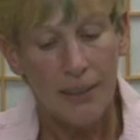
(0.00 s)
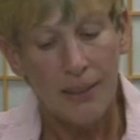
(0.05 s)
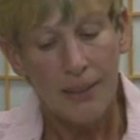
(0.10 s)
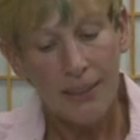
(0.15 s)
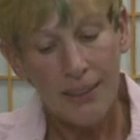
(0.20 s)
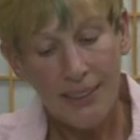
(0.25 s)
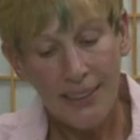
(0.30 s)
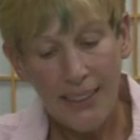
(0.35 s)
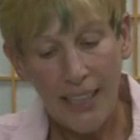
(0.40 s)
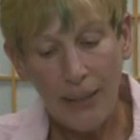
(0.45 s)

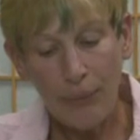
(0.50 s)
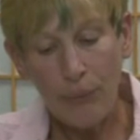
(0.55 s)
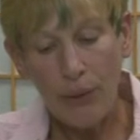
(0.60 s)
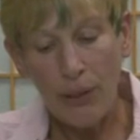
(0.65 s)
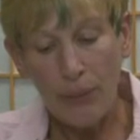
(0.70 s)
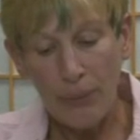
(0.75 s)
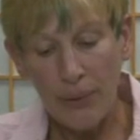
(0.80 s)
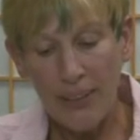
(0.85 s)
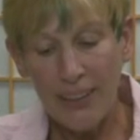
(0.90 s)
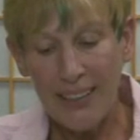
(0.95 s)
The same way
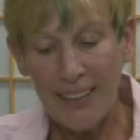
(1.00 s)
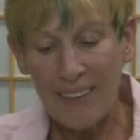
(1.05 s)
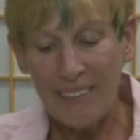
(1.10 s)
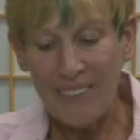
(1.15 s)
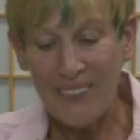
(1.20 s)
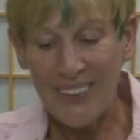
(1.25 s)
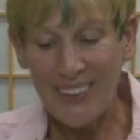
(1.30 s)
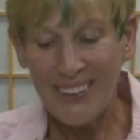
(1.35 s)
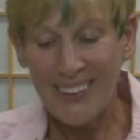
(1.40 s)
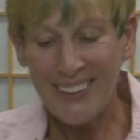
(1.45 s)
we can have
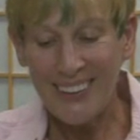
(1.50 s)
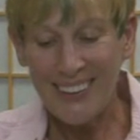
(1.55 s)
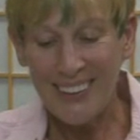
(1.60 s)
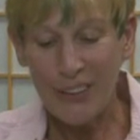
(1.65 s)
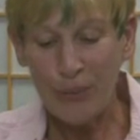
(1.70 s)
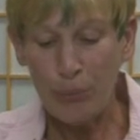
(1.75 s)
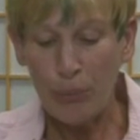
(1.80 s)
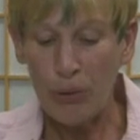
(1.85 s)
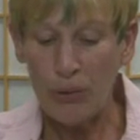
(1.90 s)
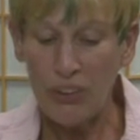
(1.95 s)
feelings and
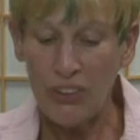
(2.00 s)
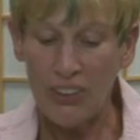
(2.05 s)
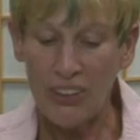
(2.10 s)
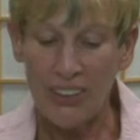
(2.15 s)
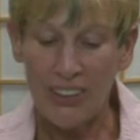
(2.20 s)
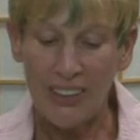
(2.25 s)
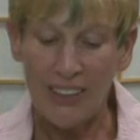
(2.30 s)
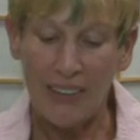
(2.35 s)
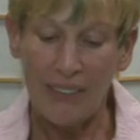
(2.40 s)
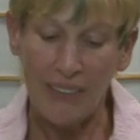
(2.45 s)

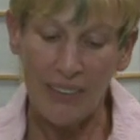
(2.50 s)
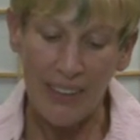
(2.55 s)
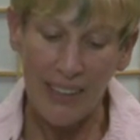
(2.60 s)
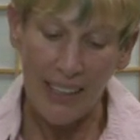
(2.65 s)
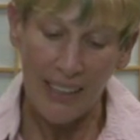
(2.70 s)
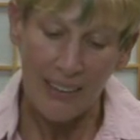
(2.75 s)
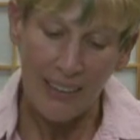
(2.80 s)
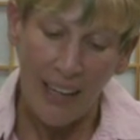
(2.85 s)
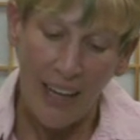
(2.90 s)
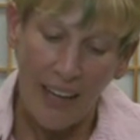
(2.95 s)
emotions in
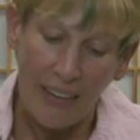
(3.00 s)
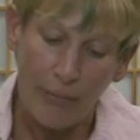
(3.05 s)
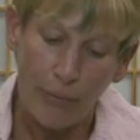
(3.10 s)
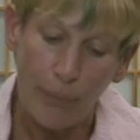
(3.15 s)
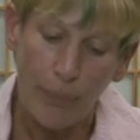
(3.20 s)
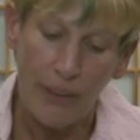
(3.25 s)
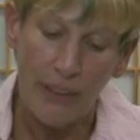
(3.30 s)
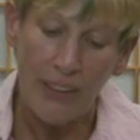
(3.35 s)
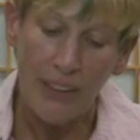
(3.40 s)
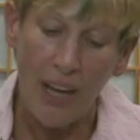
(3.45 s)
everyday life,
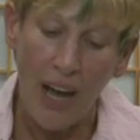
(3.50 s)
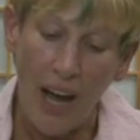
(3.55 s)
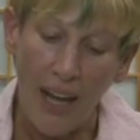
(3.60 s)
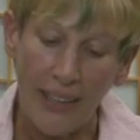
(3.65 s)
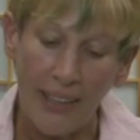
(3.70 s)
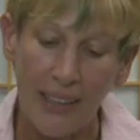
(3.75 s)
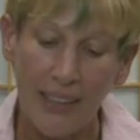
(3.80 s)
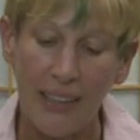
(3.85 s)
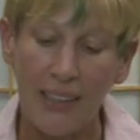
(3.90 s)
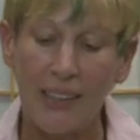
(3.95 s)
but
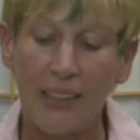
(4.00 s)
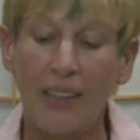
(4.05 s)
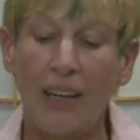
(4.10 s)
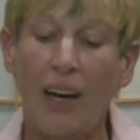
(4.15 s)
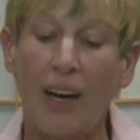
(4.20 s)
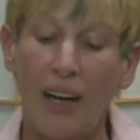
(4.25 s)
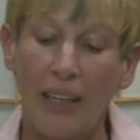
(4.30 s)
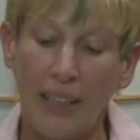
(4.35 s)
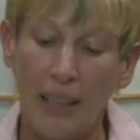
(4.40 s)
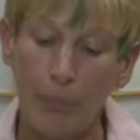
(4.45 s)
not getting
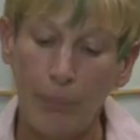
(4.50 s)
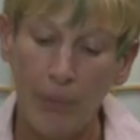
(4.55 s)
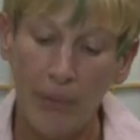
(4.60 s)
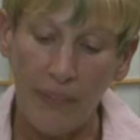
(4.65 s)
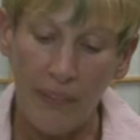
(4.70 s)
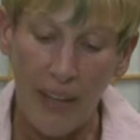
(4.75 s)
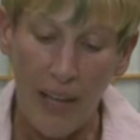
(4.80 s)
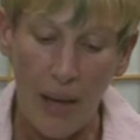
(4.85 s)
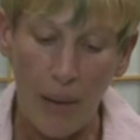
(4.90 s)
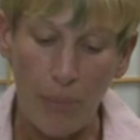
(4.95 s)
caught up in
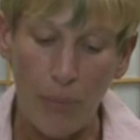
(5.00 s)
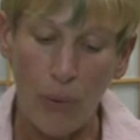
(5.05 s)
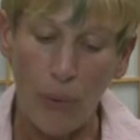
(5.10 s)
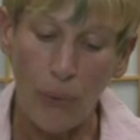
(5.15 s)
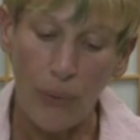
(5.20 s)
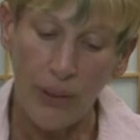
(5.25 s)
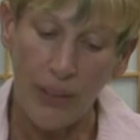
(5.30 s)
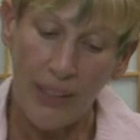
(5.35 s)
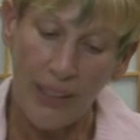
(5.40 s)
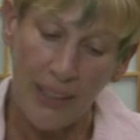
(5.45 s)
them
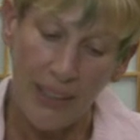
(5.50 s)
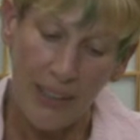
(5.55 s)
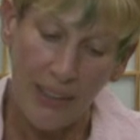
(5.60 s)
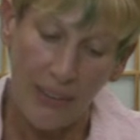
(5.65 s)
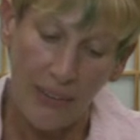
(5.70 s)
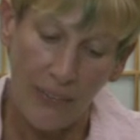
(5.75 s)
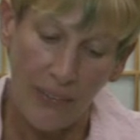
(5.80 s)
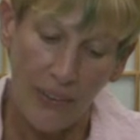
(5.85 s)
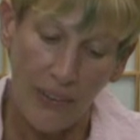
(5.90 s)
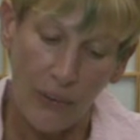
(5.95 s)
or getting
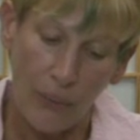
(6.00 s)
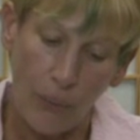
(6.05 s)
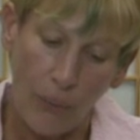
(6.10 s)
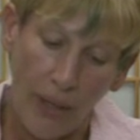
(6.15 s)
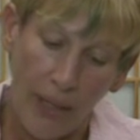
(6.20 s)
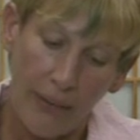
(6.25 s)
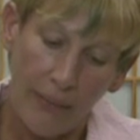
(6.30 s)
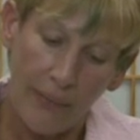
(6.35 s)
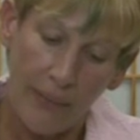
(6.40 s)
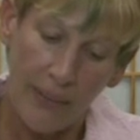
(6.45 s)
carried
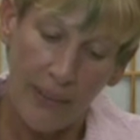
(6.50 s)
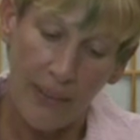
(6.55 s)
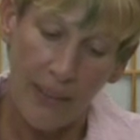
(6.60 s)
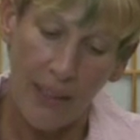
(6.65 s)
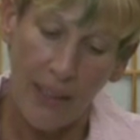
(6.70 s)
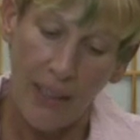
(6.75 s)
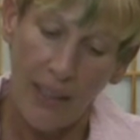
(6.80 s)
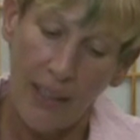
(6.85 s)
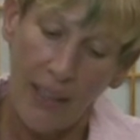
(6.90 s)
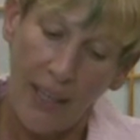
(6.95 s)
away with
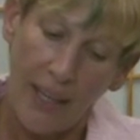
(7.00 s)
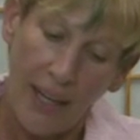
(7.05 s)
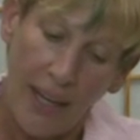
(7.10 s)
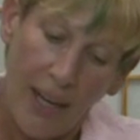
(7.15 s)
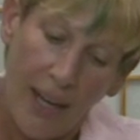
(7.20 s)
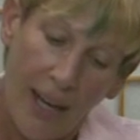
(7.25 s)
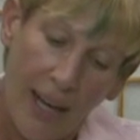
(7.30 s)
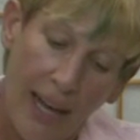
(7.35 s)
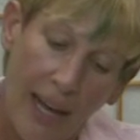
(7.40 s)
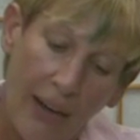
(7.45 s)

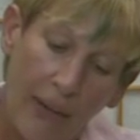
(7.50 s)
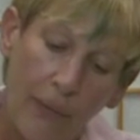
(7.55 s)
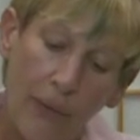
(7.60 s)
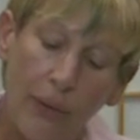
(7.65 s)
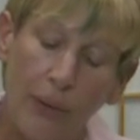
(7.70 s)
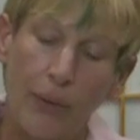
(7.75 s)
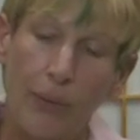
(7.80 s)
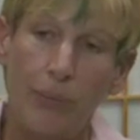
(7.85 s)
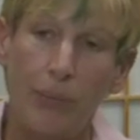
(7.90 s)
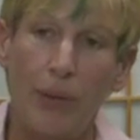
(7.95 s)
how
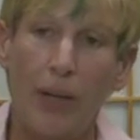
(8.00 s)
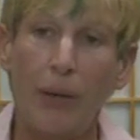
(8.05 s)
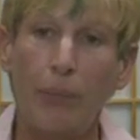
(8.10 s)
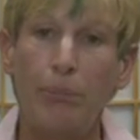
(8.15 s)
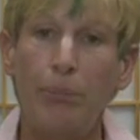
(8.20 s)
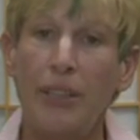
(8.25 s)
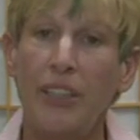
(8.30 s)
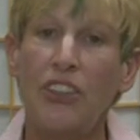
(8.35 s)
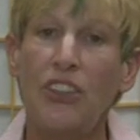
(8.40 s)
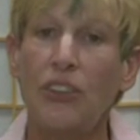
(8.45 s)
we
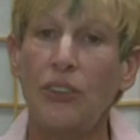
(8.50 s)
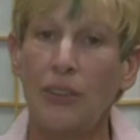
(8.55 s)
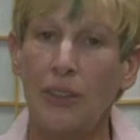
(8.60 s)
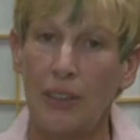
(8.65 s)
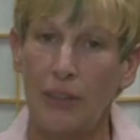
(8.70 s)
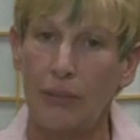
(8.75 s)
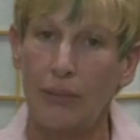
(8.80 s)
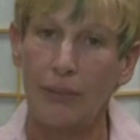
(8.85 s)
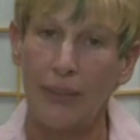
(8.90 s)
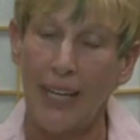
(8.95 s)

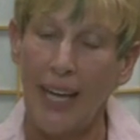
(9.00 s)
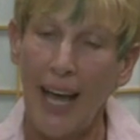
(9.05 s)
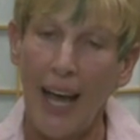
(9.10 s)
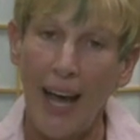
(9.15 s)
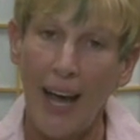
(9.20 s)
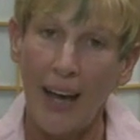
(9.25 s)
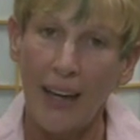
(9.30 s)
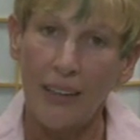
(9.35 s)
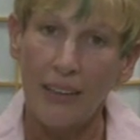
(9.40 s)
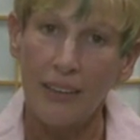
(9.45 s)
habitually
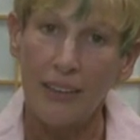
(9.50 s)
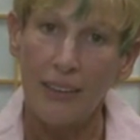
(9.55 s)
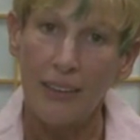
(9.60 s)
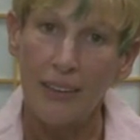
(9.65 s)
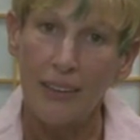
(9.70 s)
react.